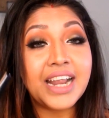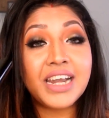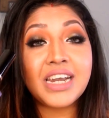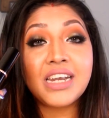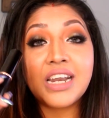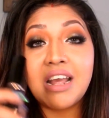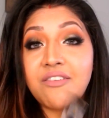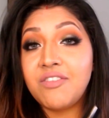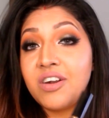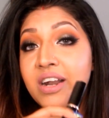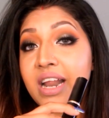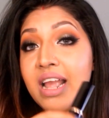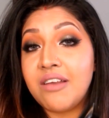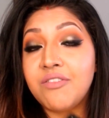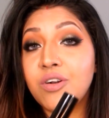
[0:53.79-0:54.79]
I
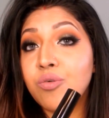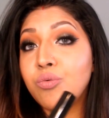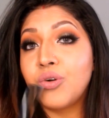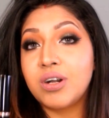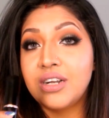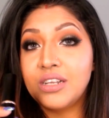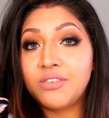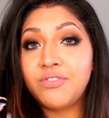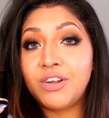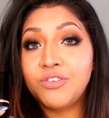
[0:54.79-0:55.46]
never ever wore this